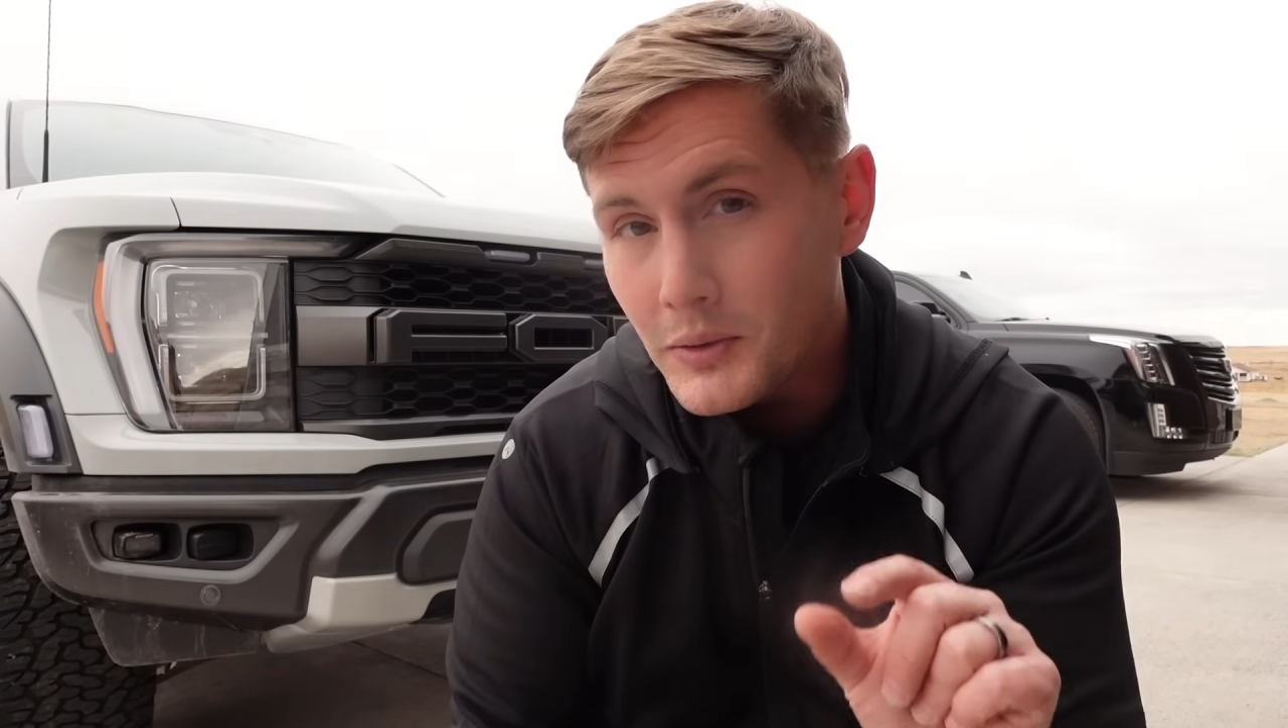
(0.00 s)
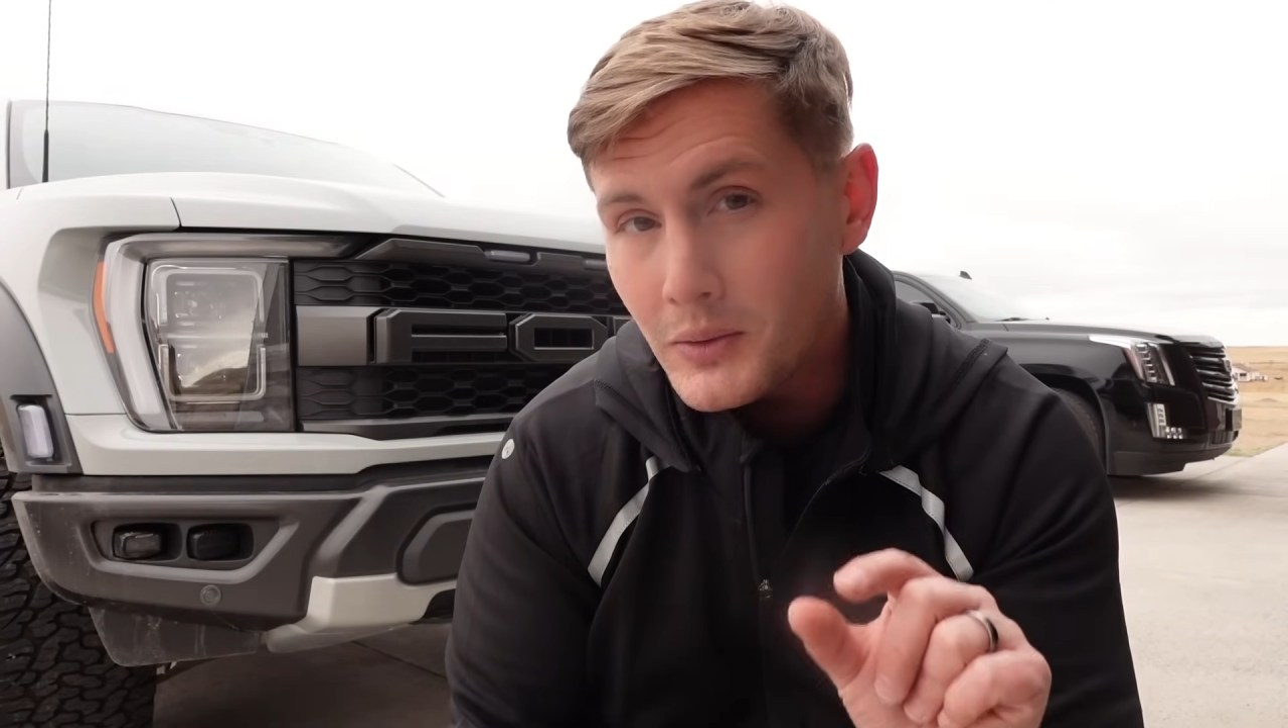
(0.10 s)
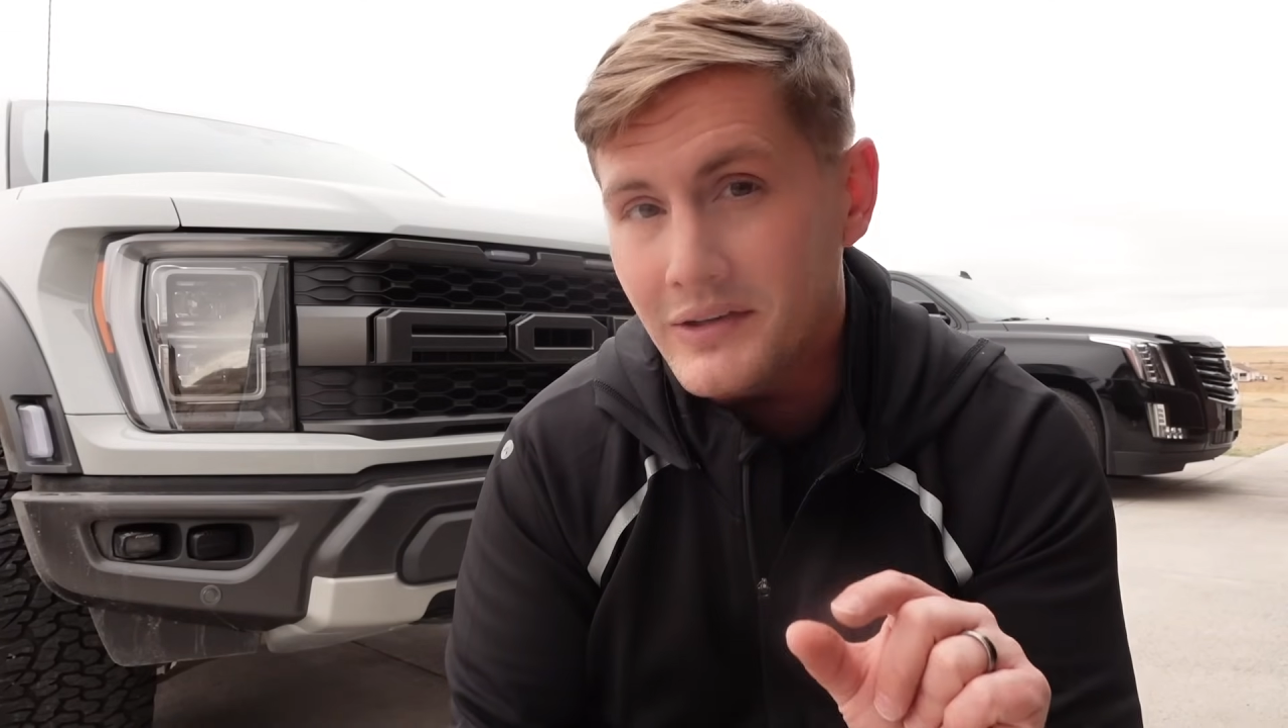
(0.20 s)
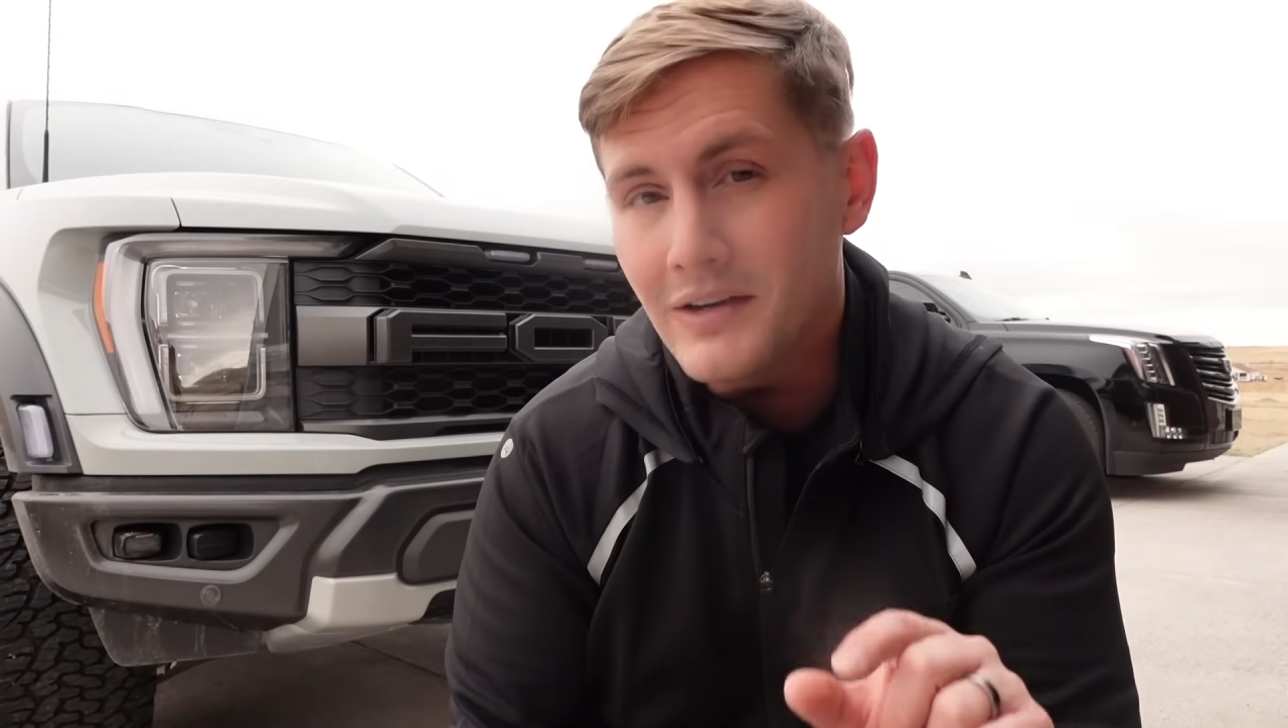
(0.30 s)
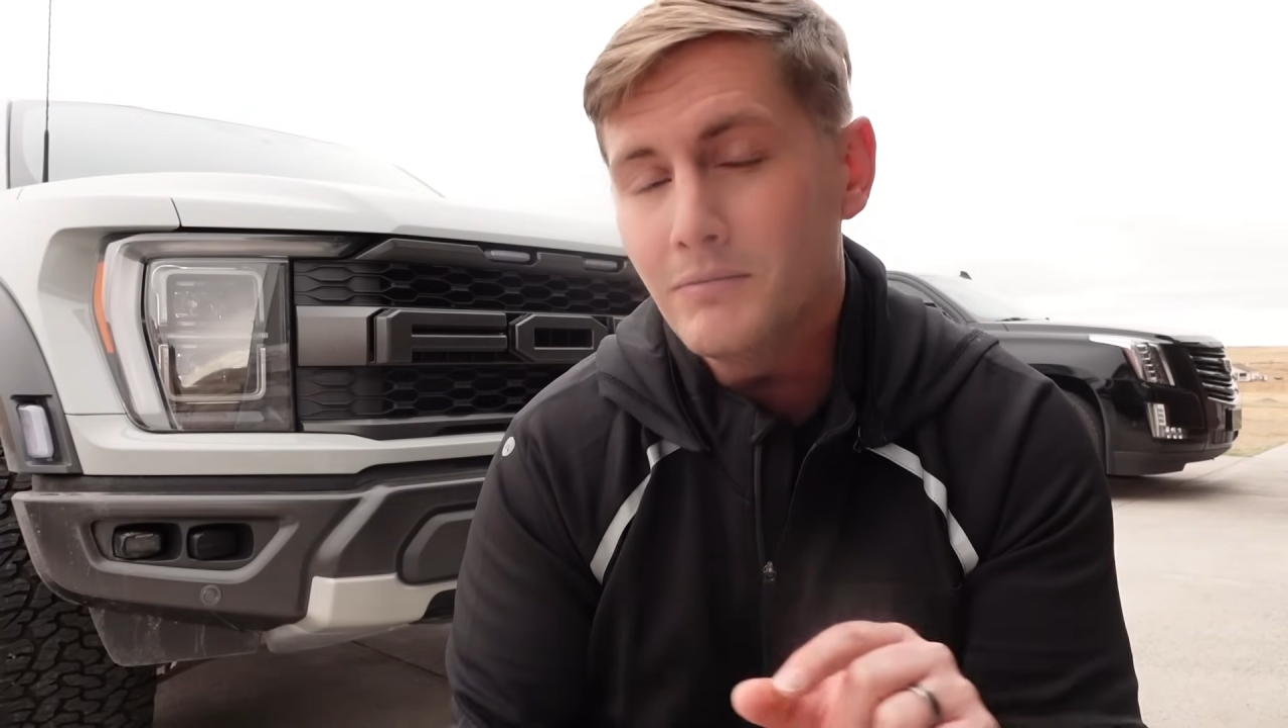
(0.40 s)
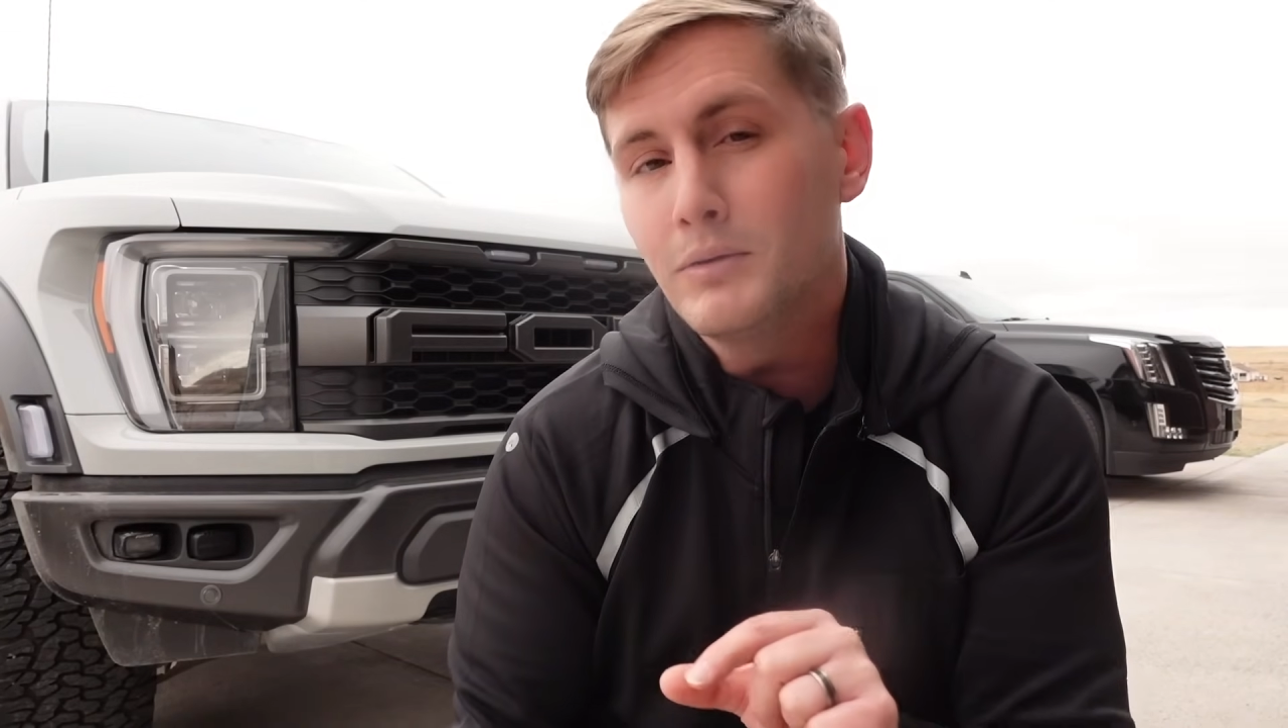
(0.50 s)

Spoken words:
37